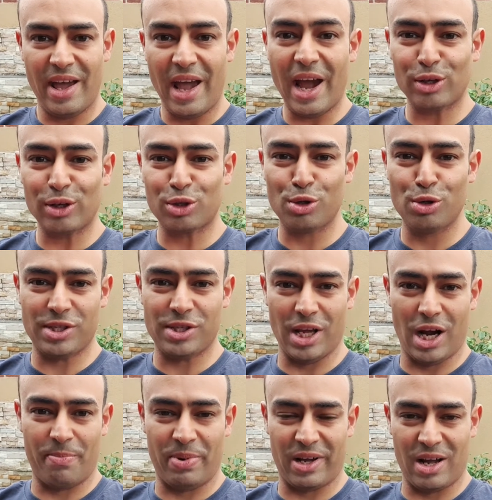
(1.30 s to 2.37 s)
how to
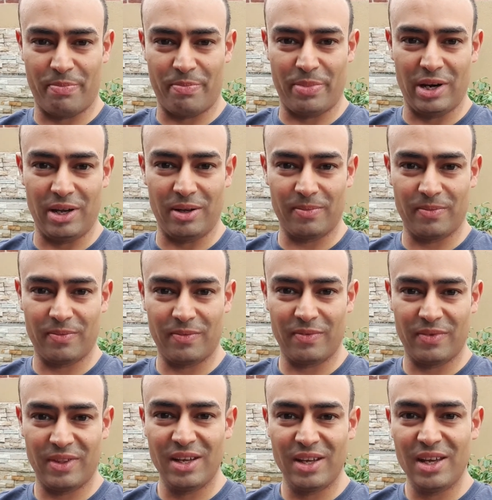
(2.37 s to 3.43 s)
set up a company.
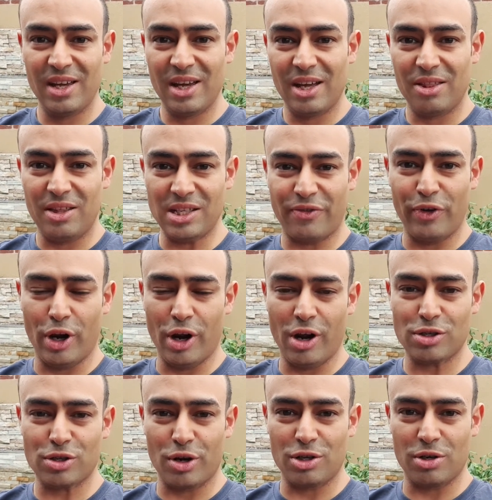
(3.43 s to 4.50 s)
This video
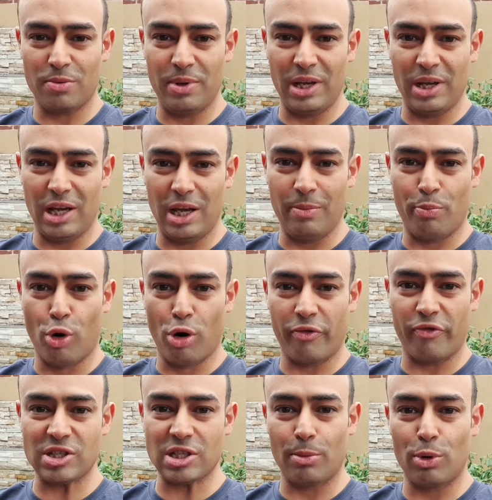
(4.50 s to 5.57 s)
is going to be
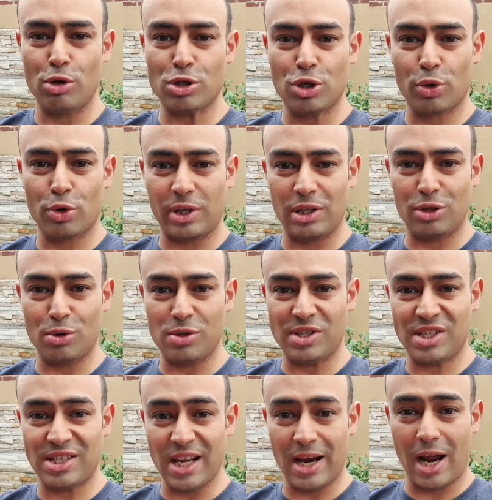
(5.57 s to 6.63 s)
important for someone who's looking to
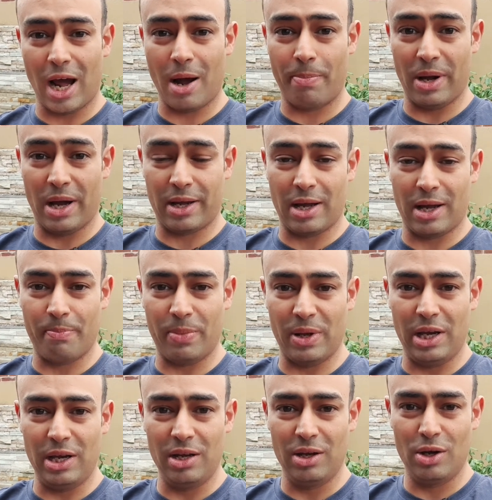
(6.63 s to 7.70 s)
set up a
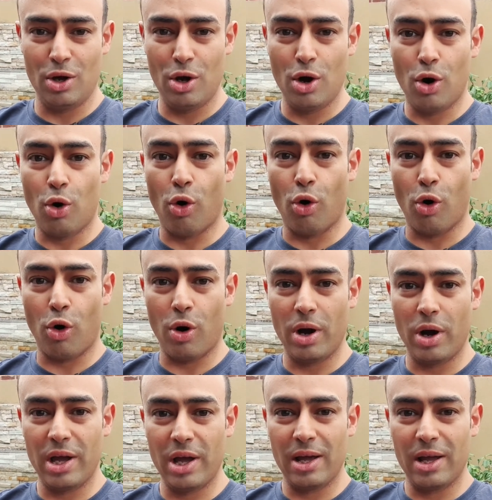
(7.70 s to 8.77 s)
company or
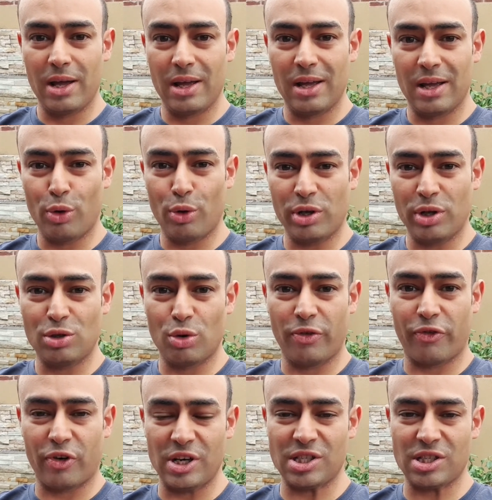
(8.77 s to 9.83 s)
looking to
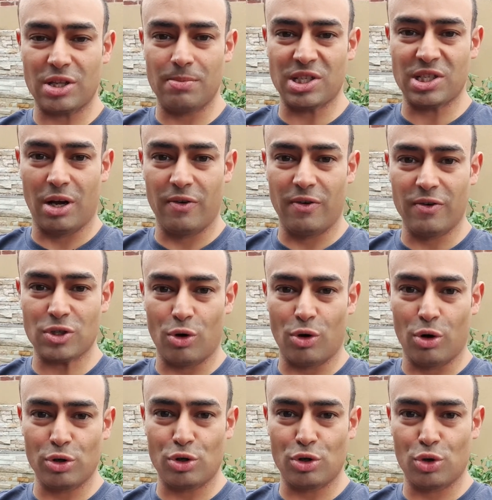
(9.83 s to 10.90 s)
refresh themselves
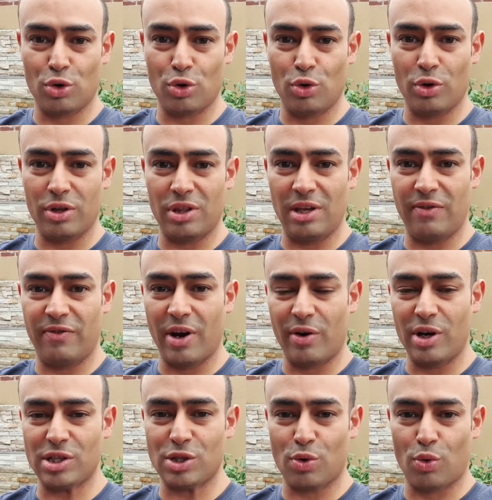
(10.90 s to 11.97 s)
onto the
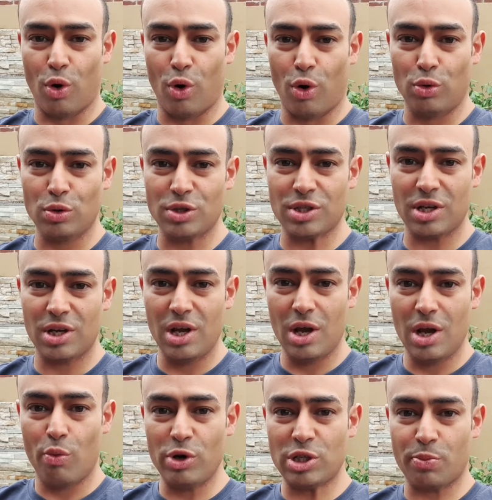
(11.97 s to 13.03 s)
various roles,
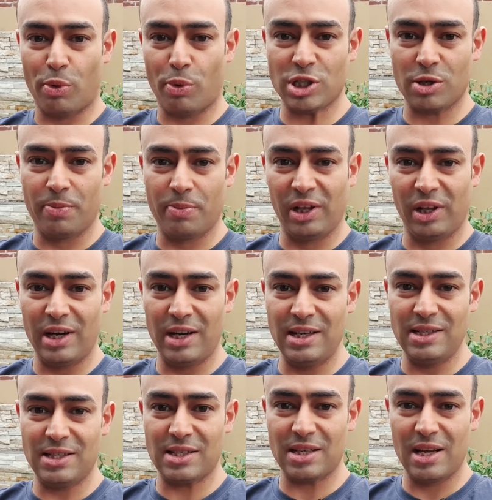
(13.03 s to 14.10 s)

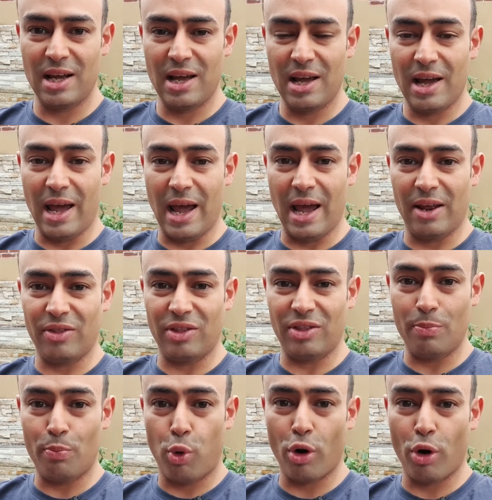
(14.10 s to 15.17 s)
responsibilities, and the
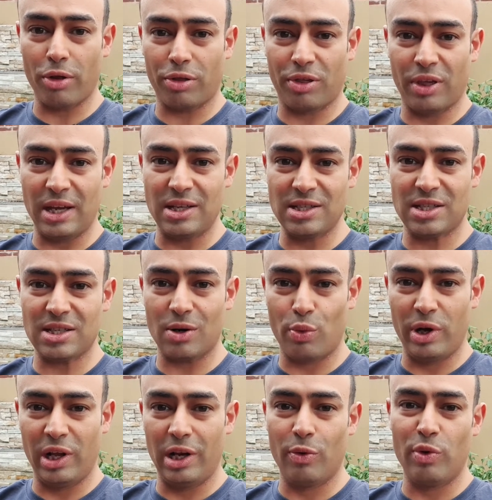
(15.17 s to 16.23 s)
important things
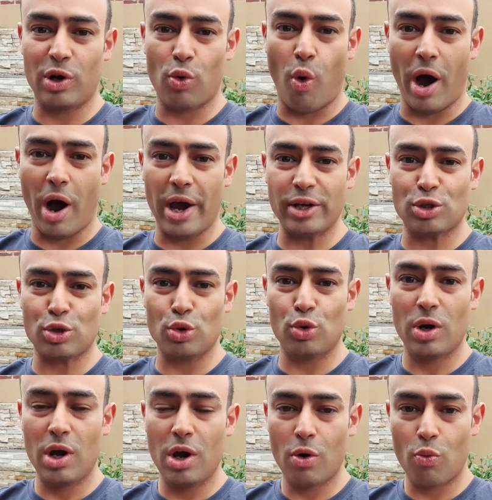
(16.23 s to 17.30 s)
really required
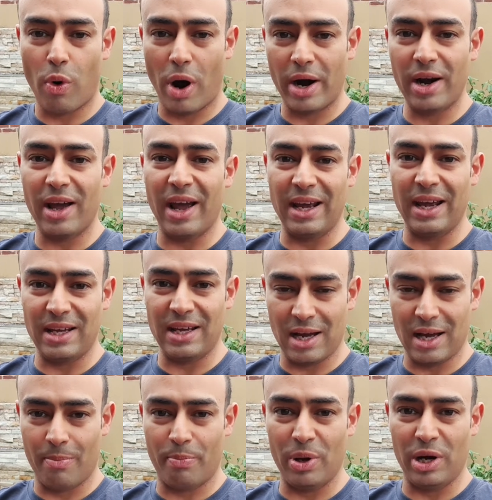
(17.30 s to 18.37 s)
to run a
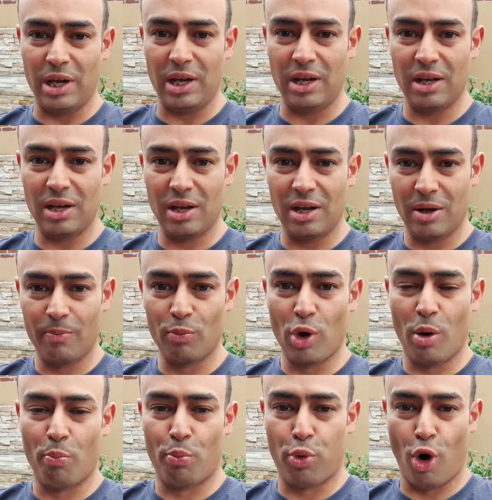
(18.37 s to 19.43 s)
company
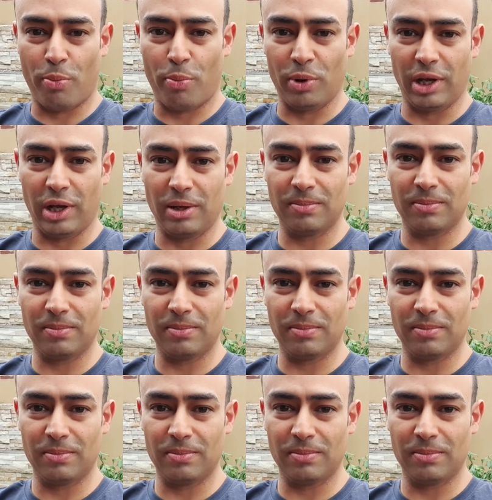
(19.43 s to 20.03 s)
properly.